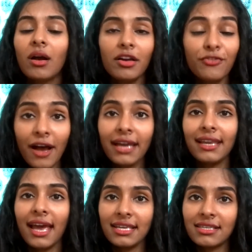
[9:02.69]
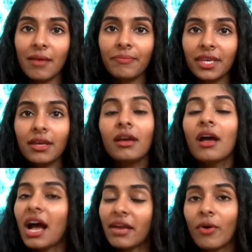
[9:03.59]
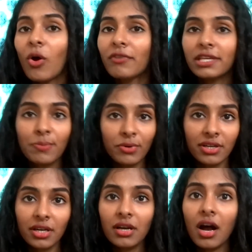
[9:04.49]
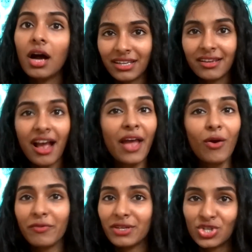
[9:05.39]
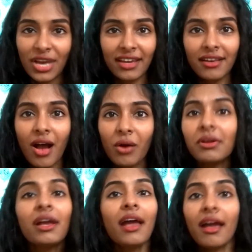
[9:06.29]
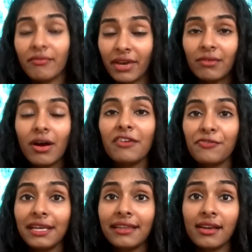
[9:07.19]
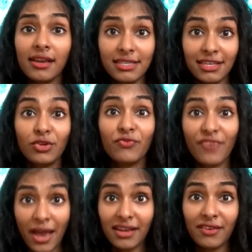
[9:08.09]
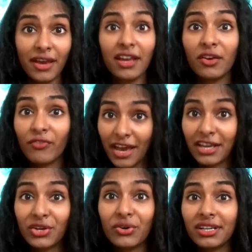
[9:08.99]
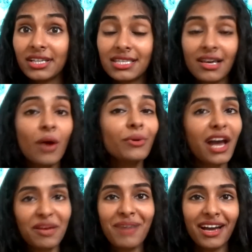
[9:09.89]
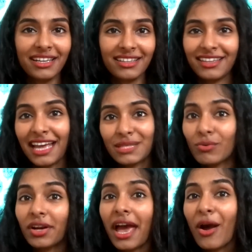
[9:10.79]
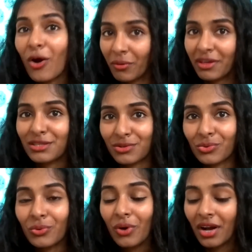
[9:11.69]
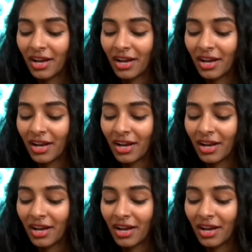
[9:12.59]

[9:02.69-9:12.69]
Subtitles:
If I like something, I always put it in cart. I always check it out, and whenever I feel that it's in very good discount, I buy it. That's what I always do.